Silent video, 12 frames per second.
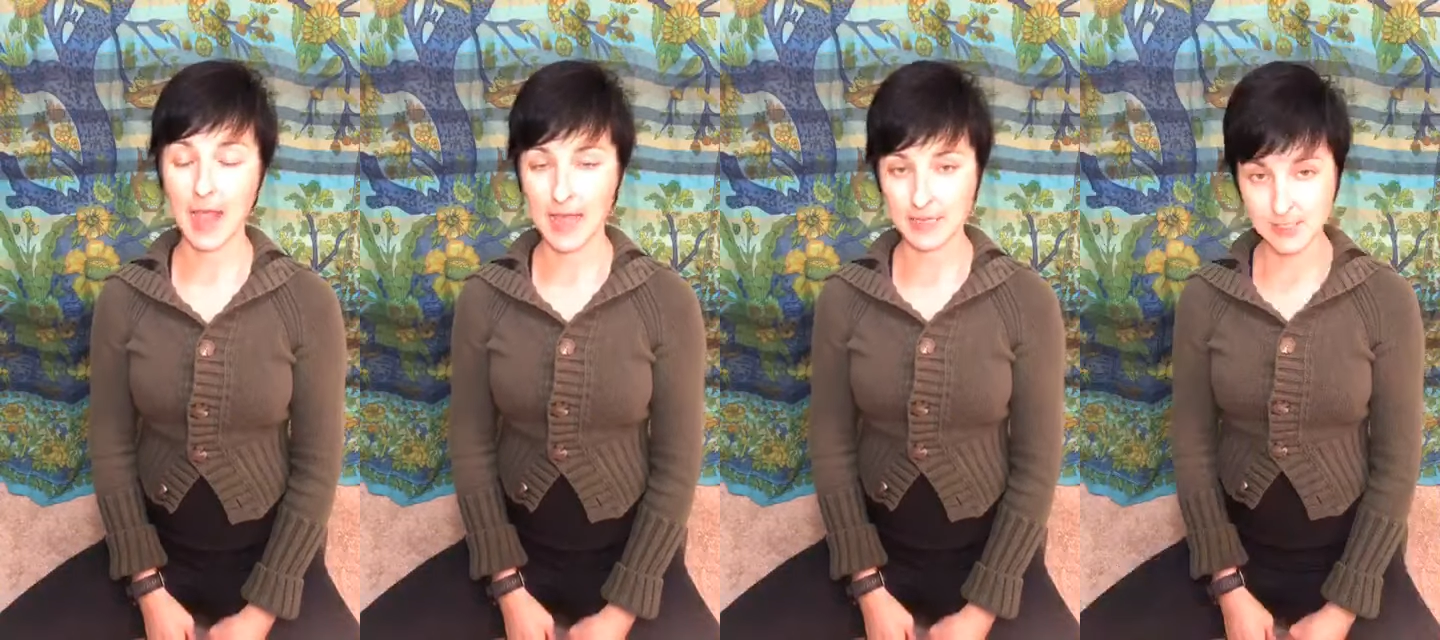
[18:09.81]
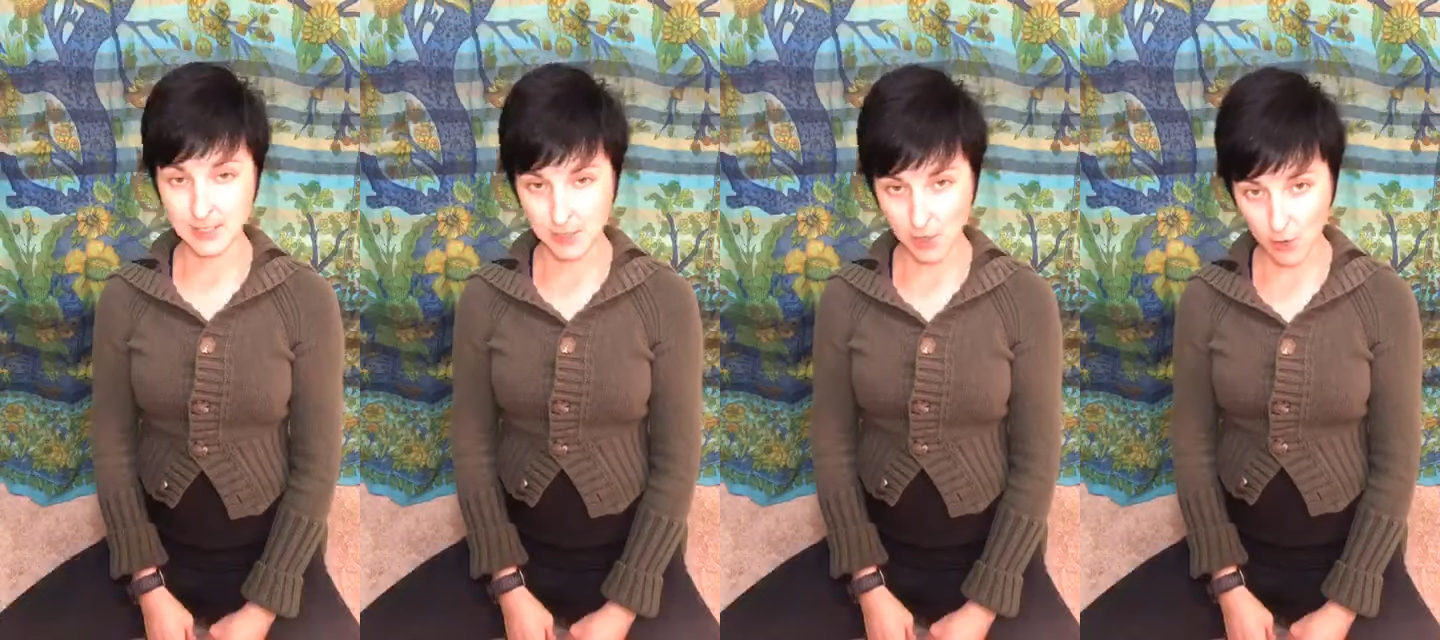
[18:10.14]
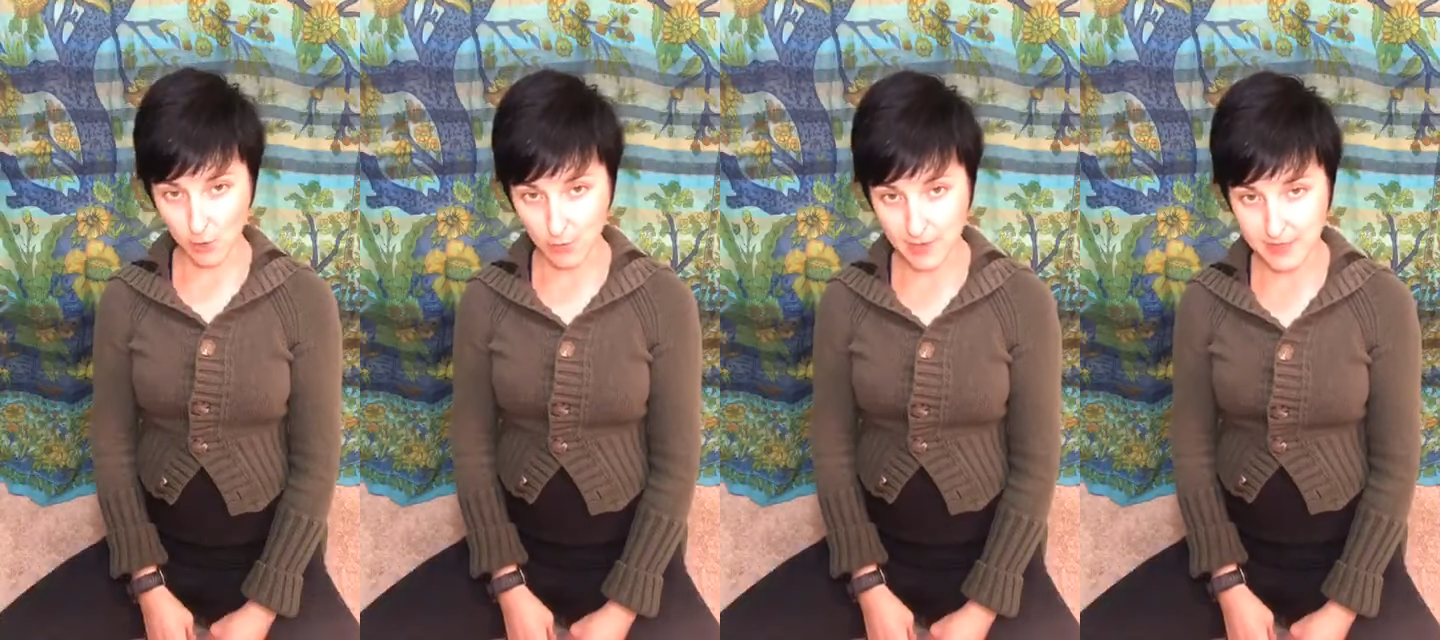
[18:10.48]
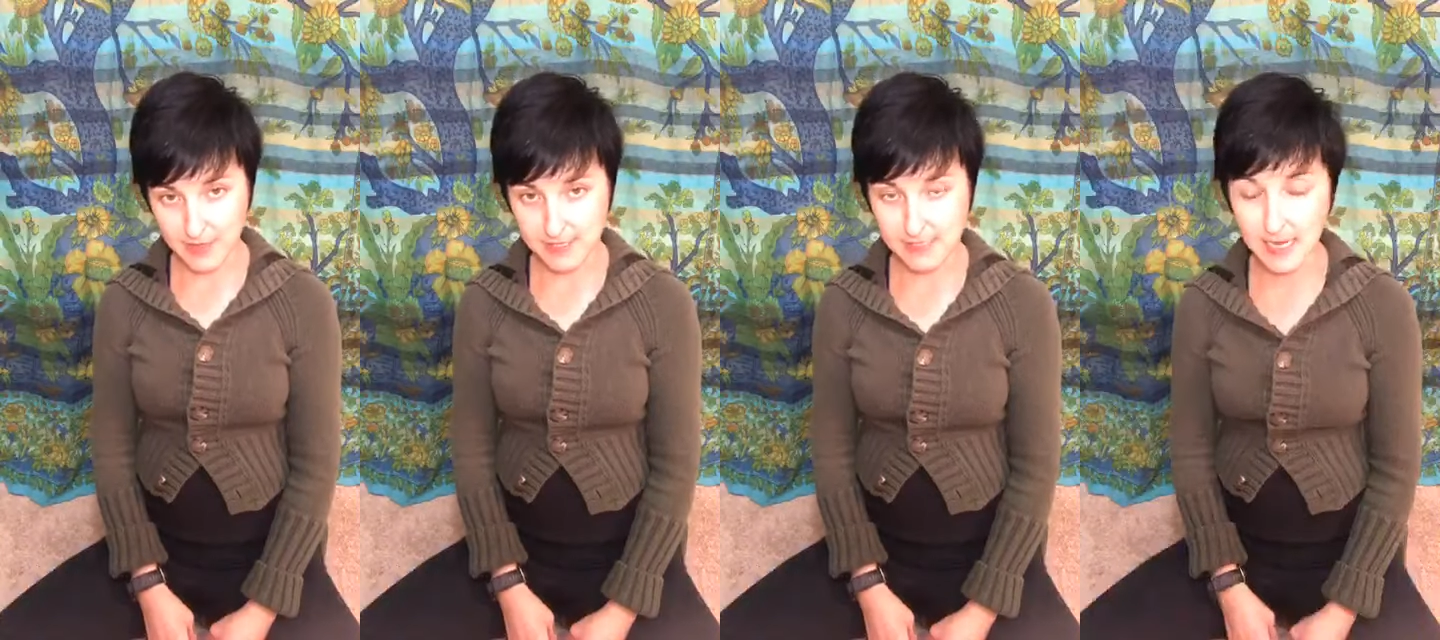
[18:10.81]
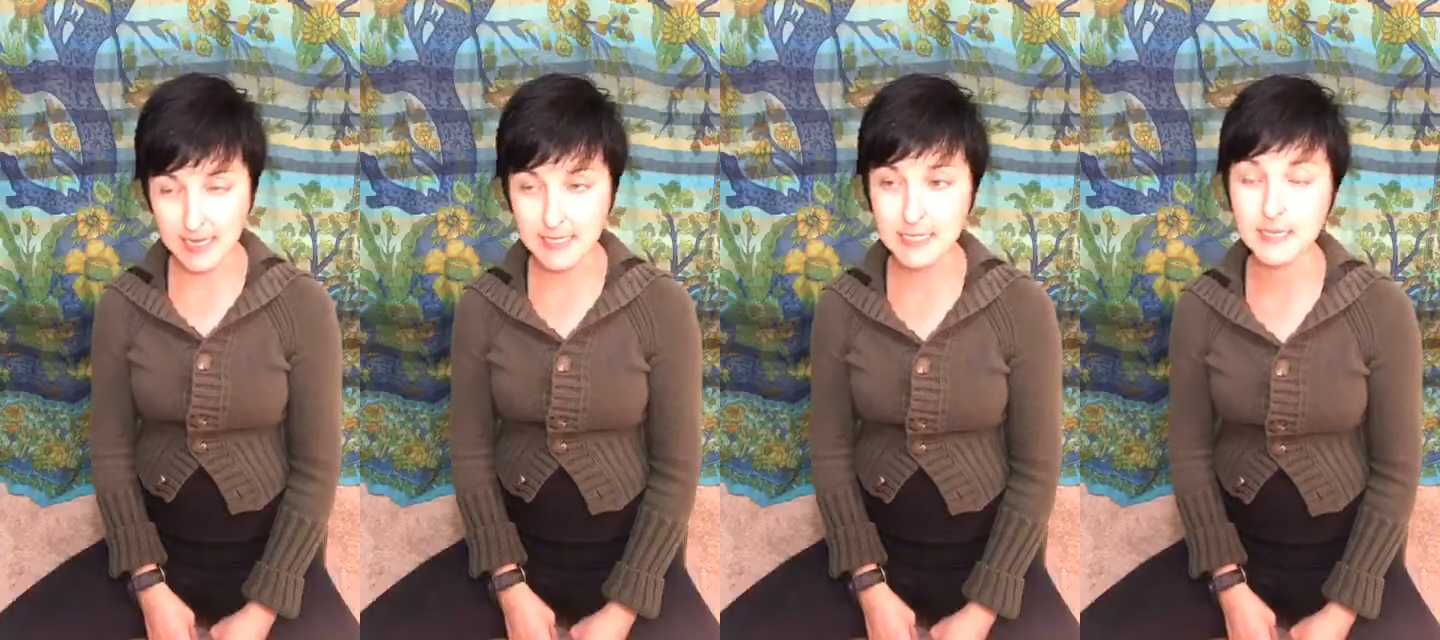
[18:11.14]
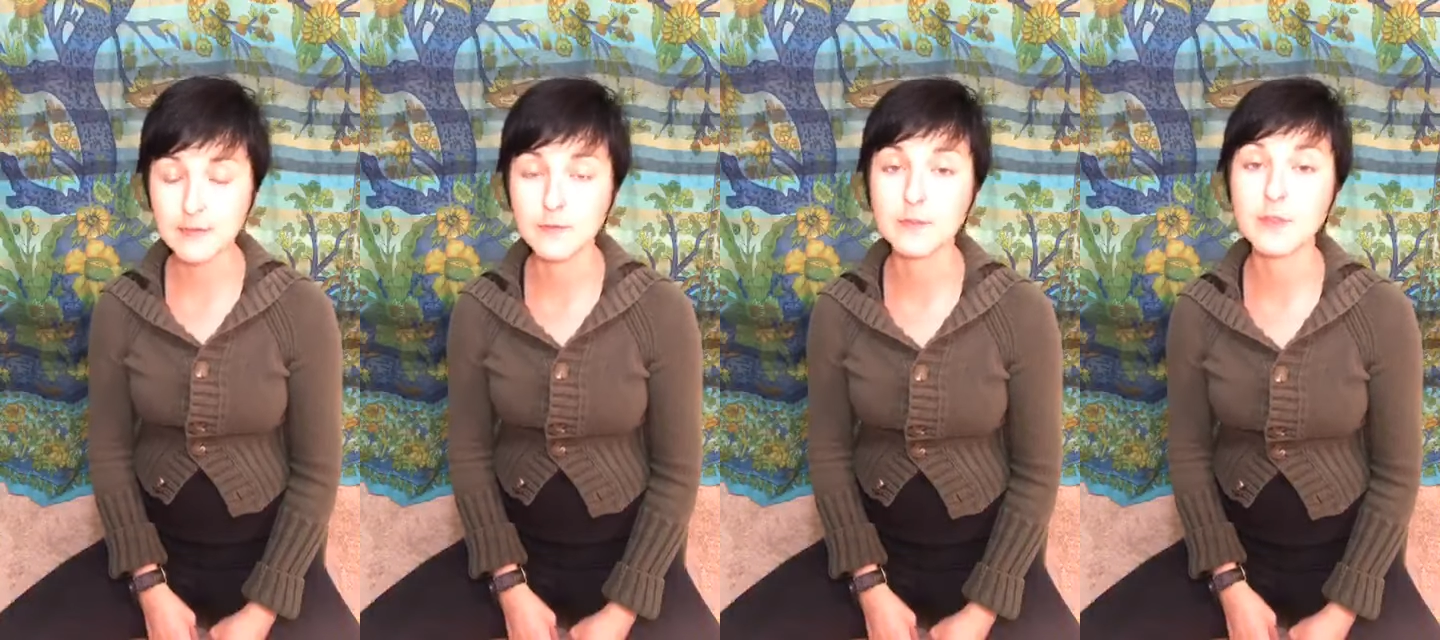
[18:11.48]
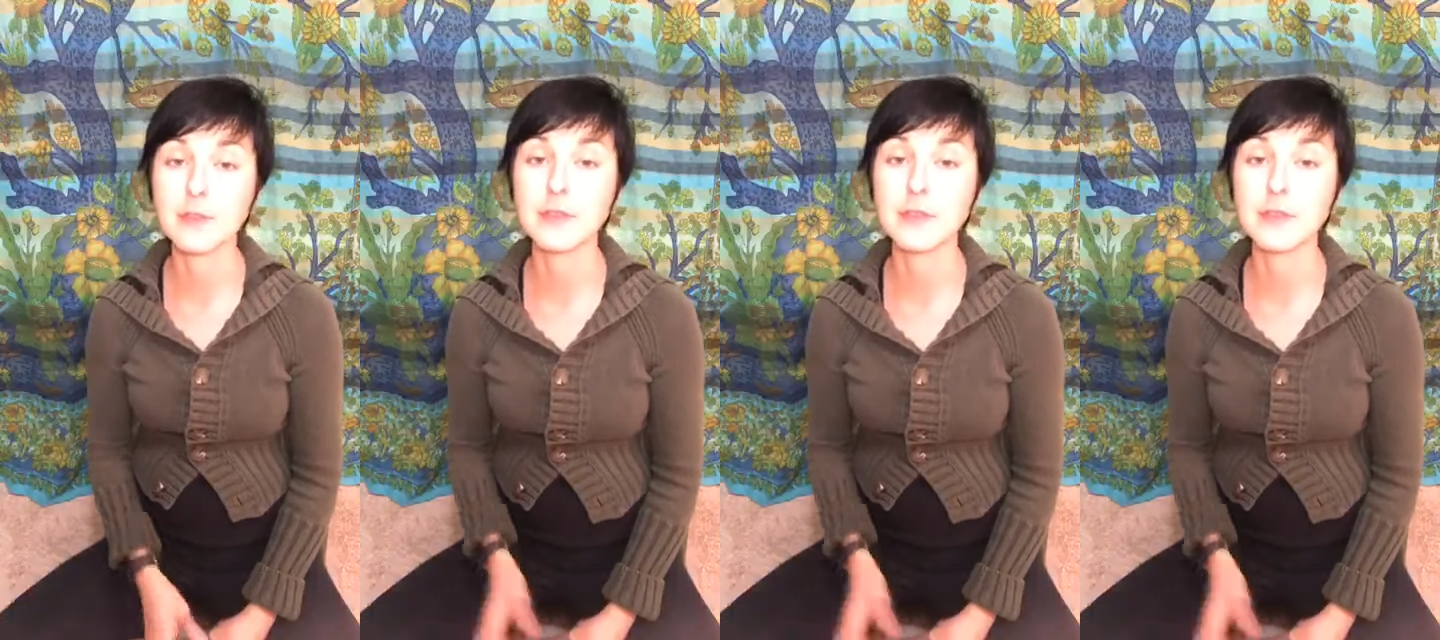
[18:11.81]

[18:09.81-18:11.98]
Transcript: And so with this idea of